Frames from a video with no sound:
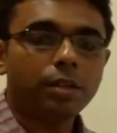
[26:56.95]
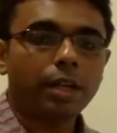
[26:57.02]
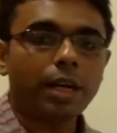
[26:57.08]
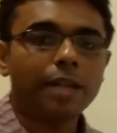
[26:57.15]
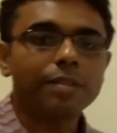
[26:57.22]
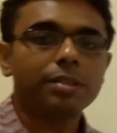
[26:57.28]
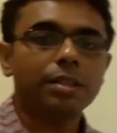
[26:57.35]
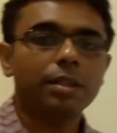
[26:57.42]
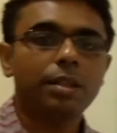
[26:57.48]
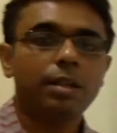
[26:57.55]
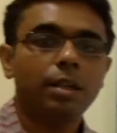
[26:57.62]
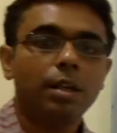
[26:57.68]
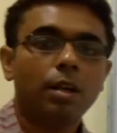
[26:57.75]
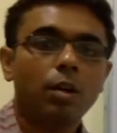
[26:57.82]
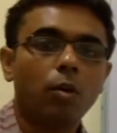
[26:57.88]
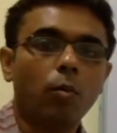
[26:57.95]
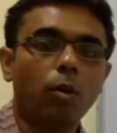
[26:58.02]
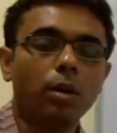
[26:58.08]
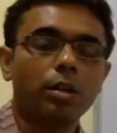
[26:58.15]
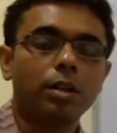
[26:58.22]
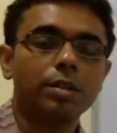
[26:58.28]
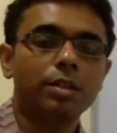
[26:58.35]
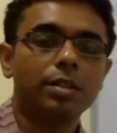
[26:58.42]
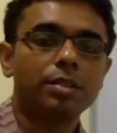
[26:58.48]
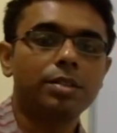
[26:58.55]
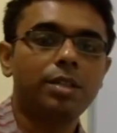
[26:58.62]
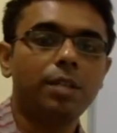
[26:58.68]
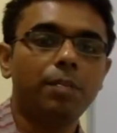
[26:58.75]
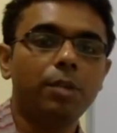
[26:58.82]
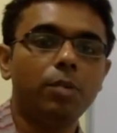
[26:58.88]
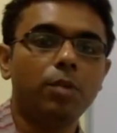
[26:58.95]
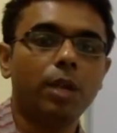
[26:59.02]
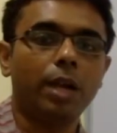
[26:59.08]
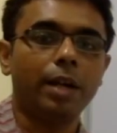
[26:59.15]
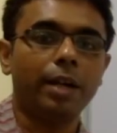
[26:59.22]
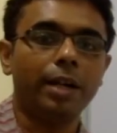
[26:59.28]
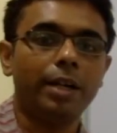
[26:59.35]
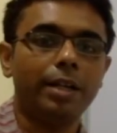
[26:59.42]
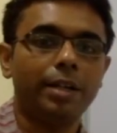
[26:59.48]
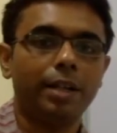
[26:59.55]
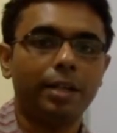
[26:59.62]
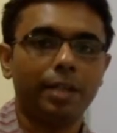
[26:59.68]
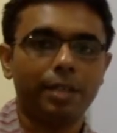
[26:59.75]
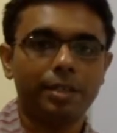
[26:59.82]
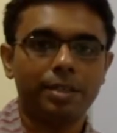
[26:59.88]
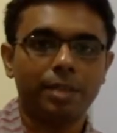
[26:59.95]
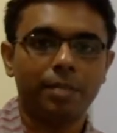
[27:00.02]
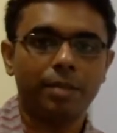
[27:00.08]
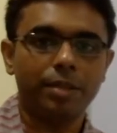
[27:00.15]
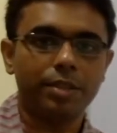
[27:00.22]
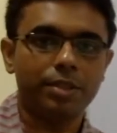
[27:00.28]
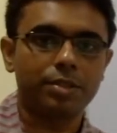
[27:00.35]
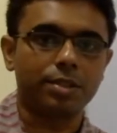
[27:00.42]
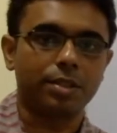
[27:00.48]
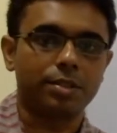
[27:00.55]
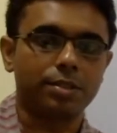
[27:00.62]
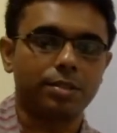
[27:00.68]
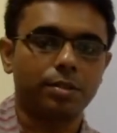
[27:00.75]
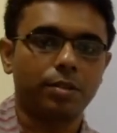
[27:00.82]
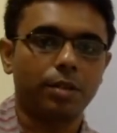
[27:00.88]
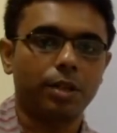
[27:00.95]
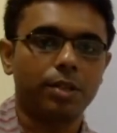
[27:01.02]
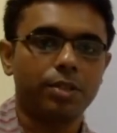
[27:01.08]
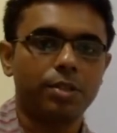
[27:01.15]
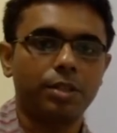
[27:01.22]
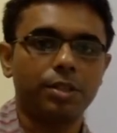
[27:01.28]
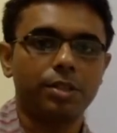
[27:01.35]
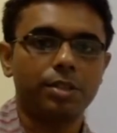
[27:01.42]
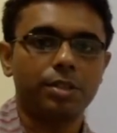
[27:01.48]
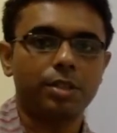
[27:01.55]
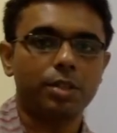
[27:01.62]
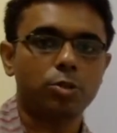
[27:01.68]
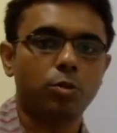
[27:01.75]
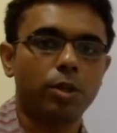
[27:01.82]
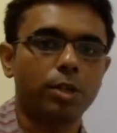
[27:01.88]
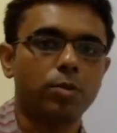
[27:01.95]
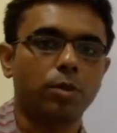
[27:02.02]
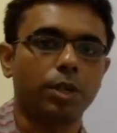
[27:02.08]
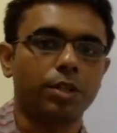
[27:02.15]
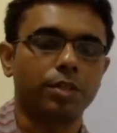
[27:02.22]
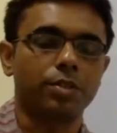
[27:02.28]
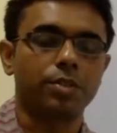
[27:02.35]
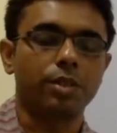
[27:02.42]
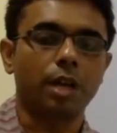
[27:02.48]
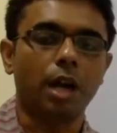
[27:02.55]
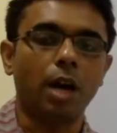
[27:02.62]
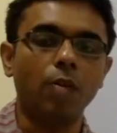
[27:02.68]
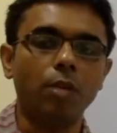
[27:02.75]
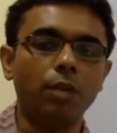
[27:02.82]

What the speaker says: there are certain, what does a CPU contain? It contains some registers. Okay, so registers are storage locations. Out